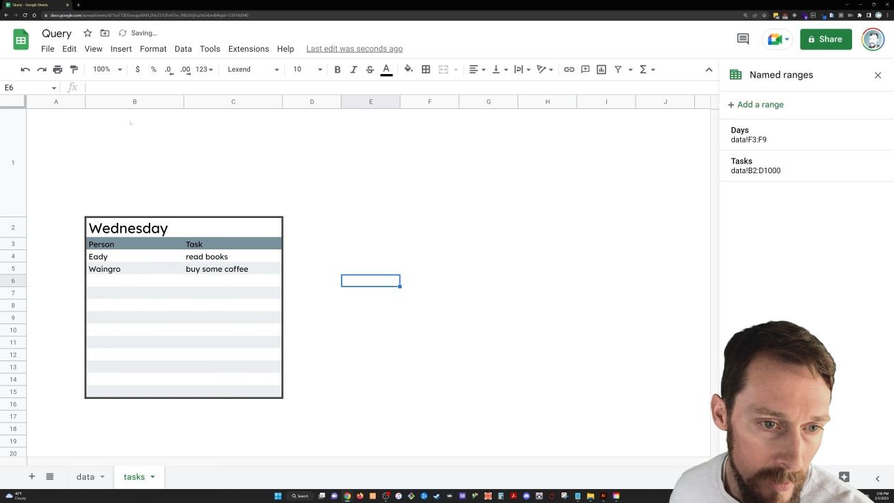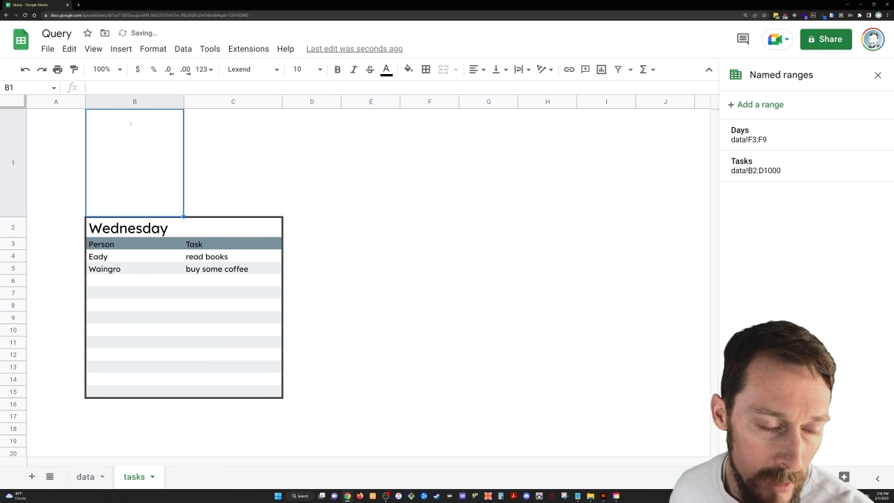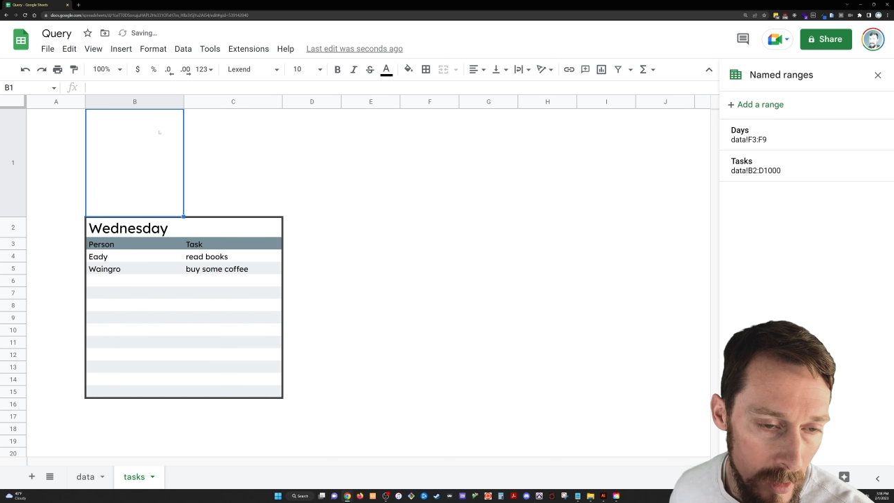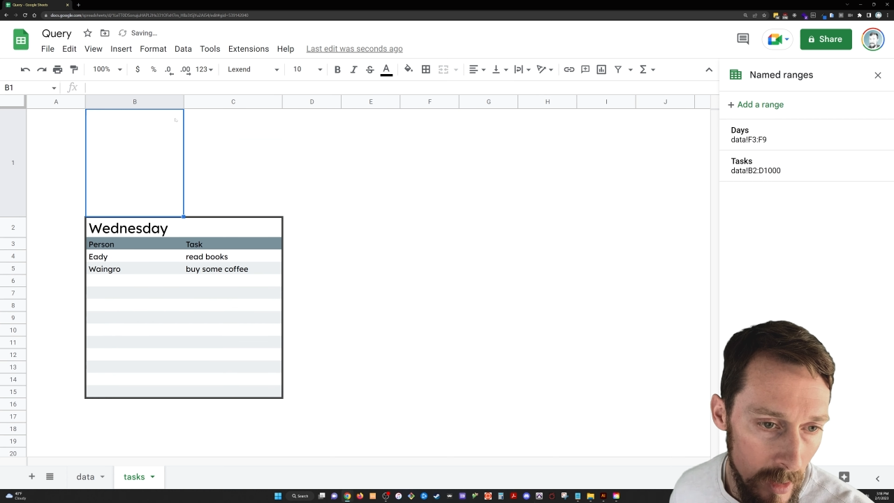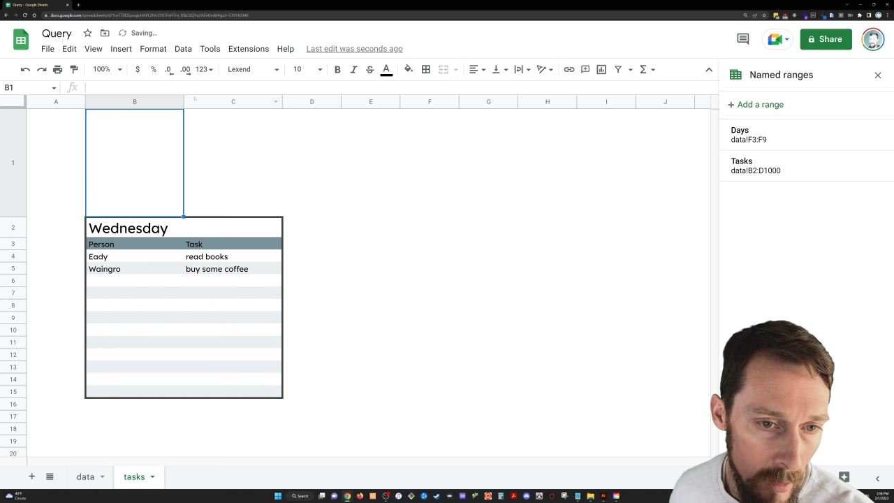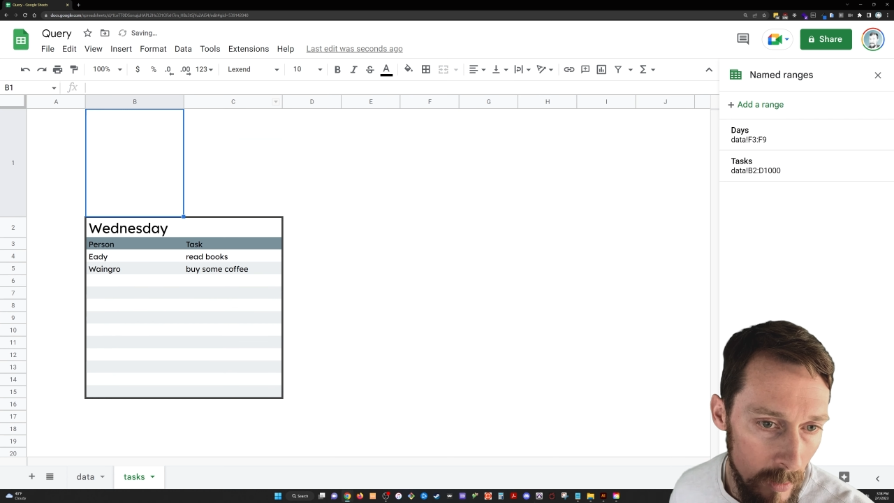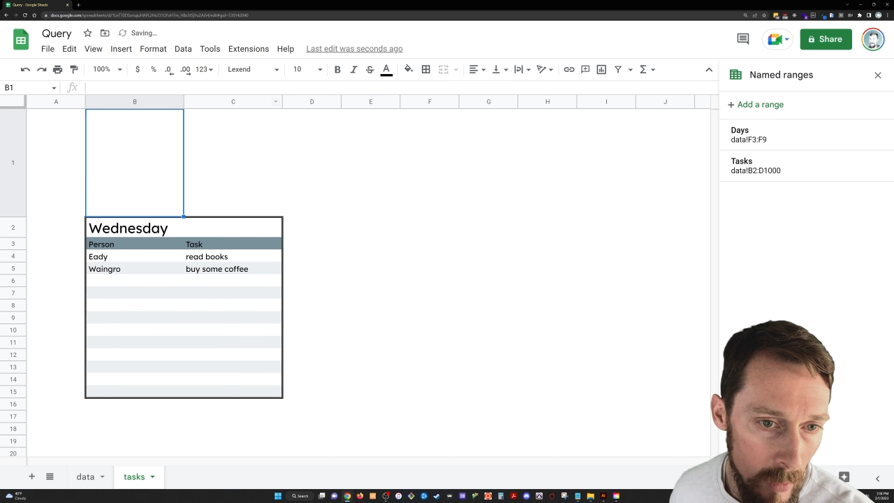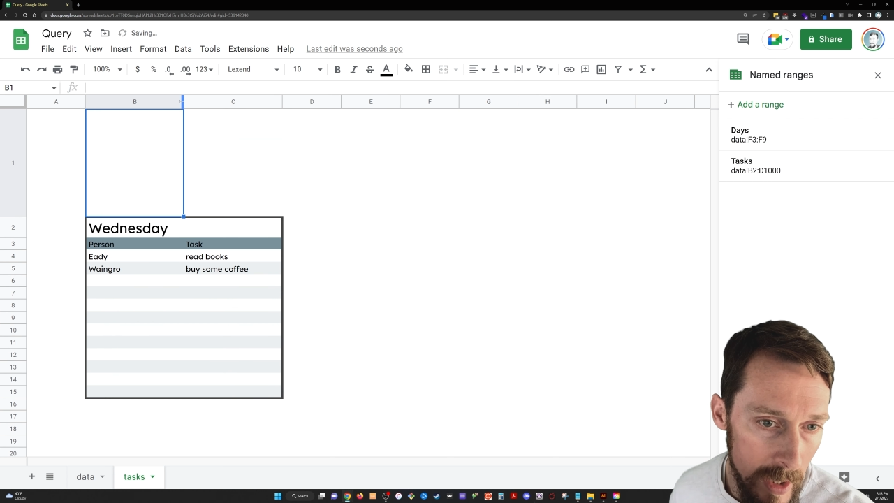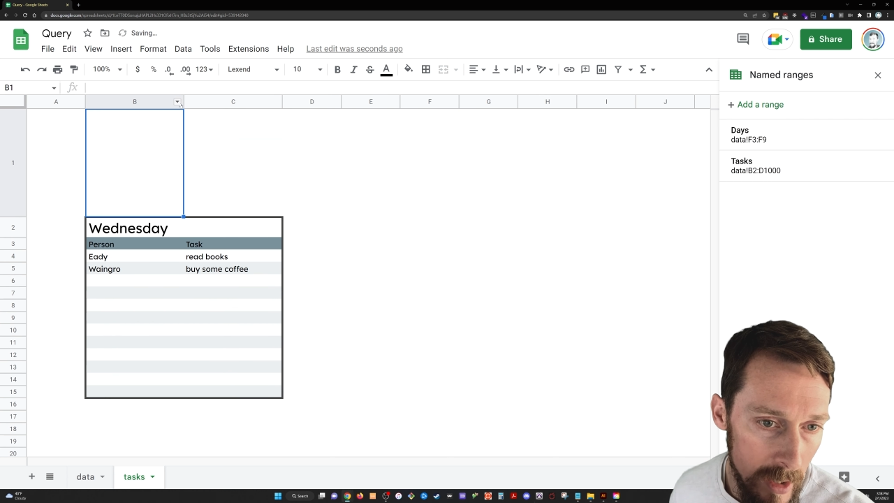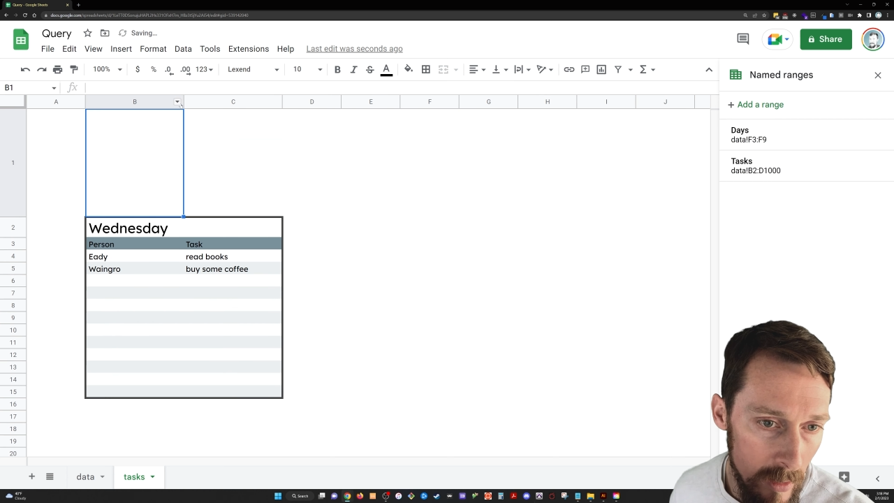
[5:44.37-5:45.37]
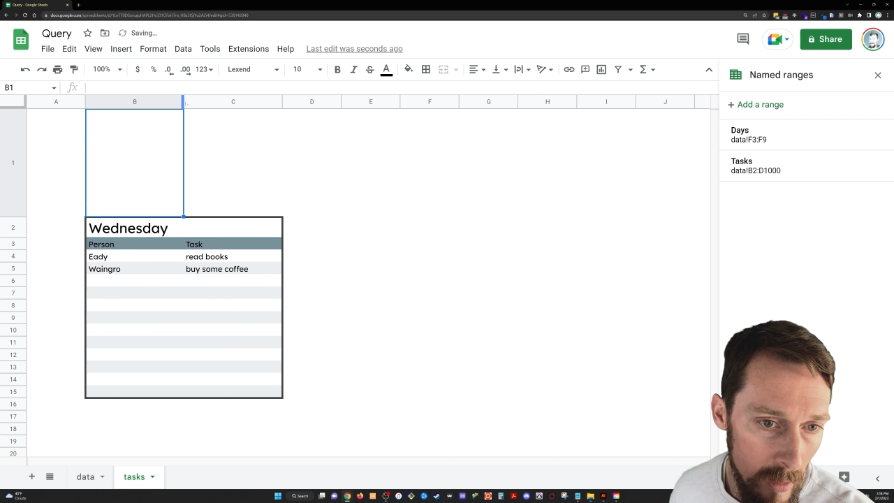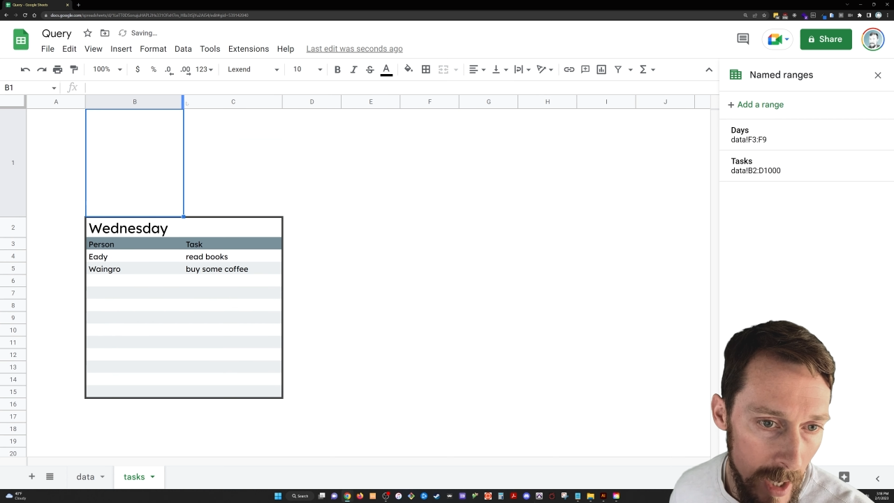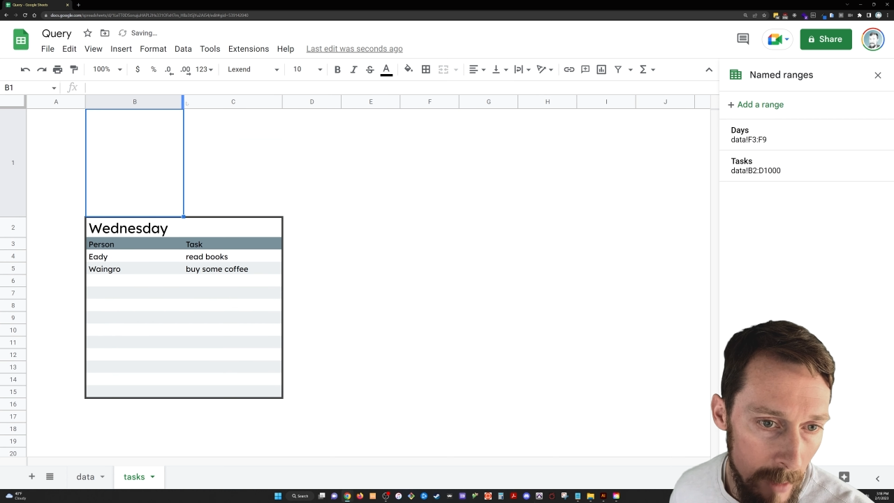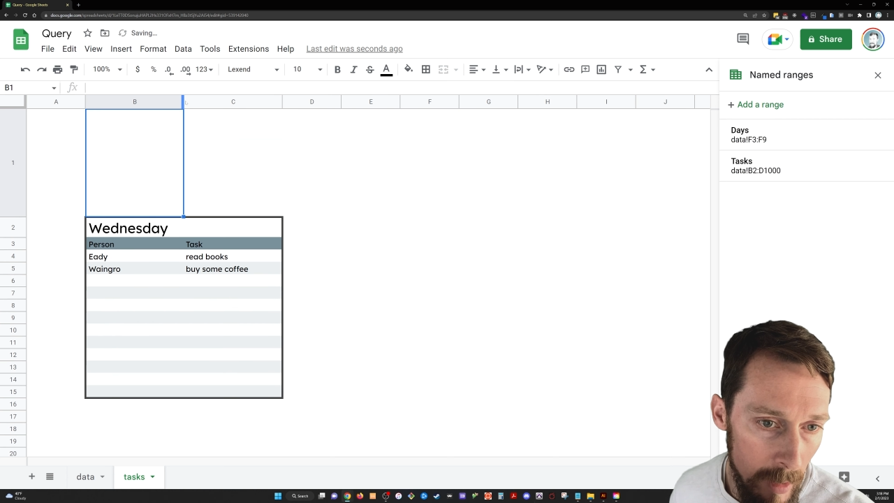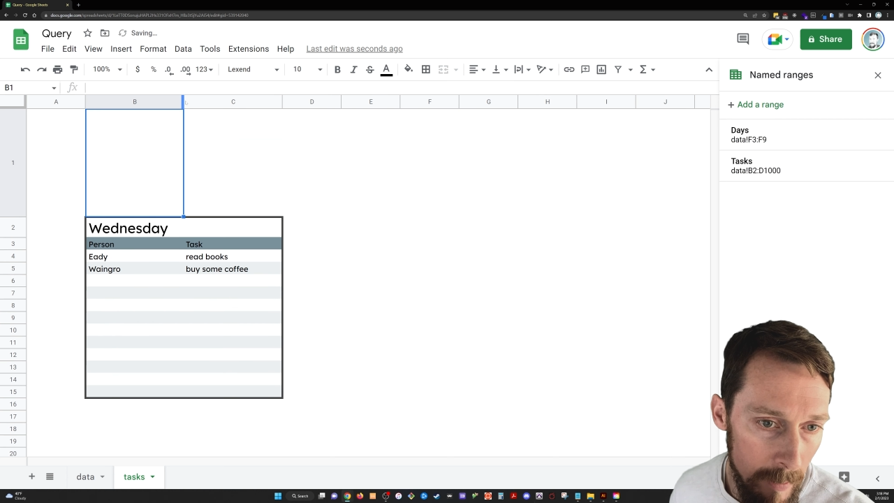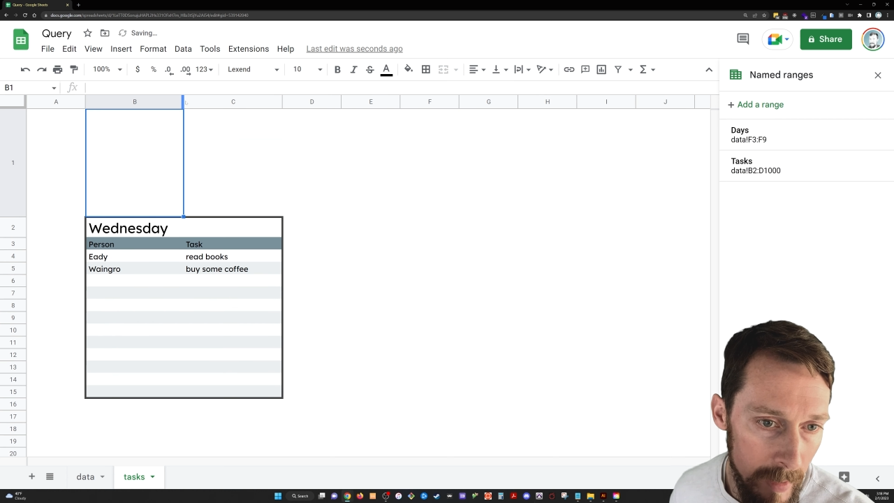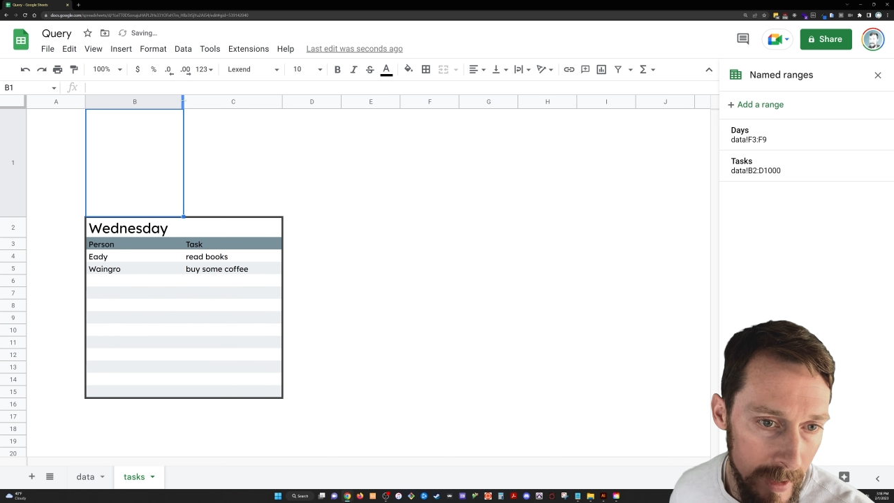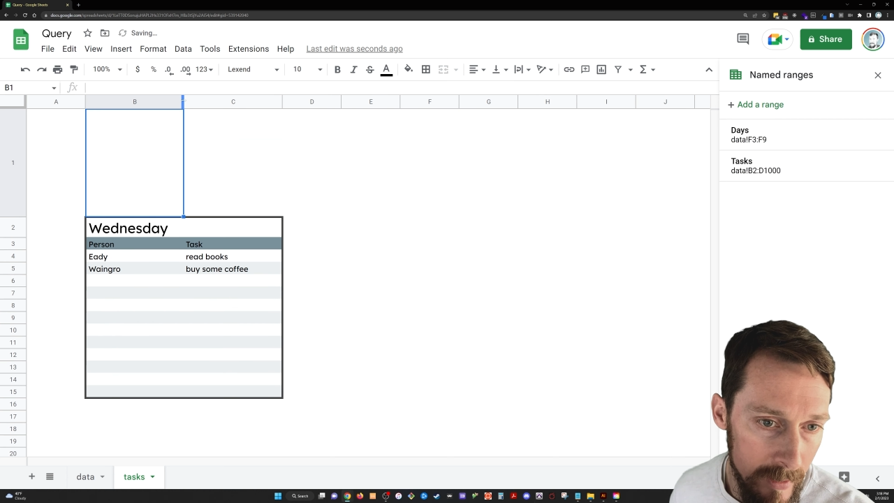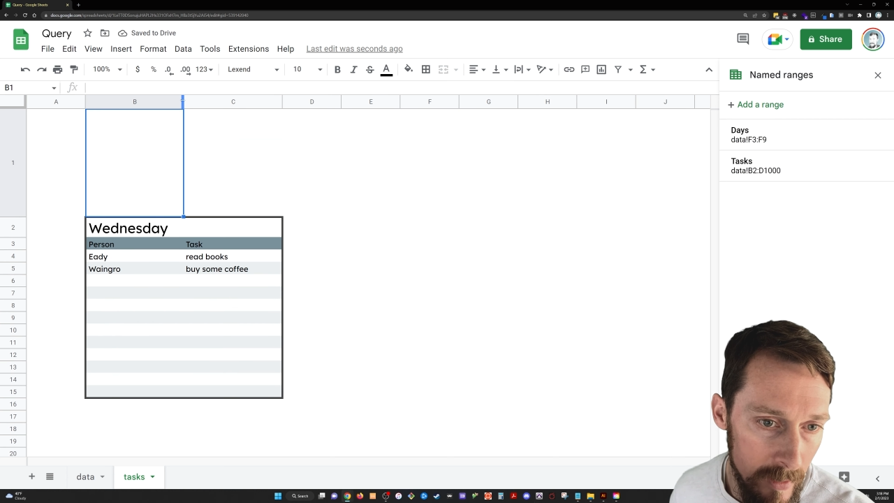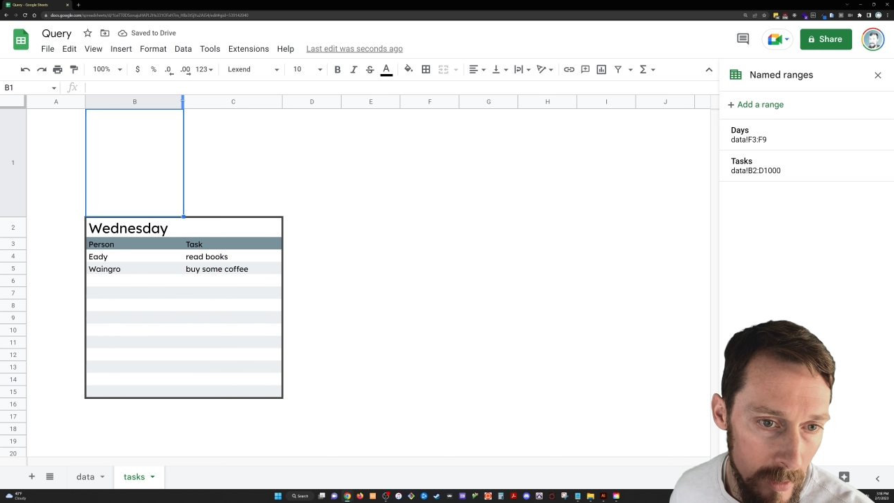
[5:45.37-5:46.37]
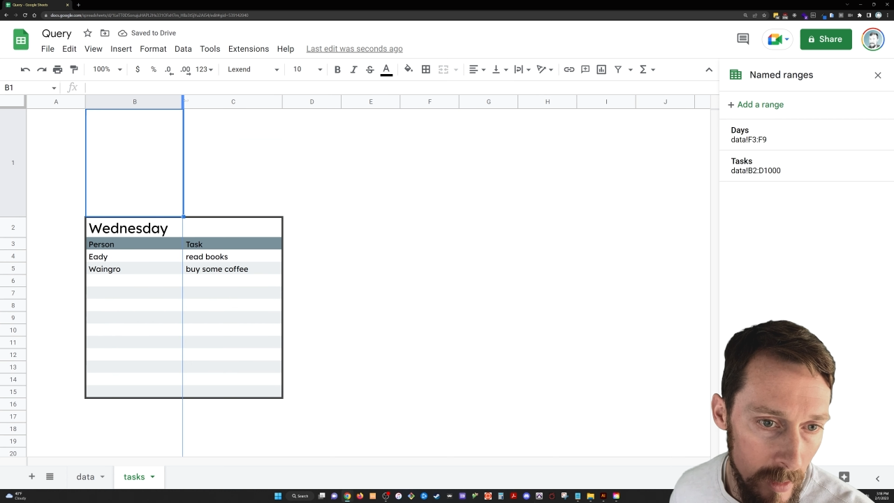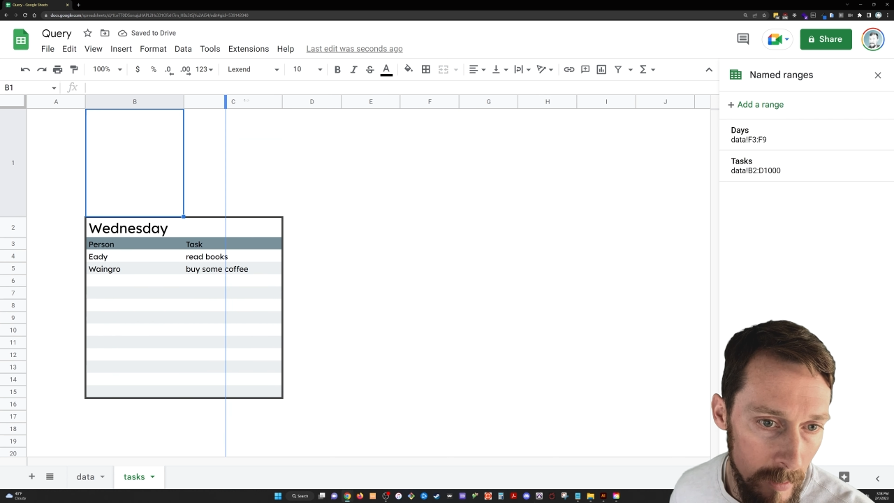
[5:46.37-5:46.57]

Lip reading: you know, we can grab a picture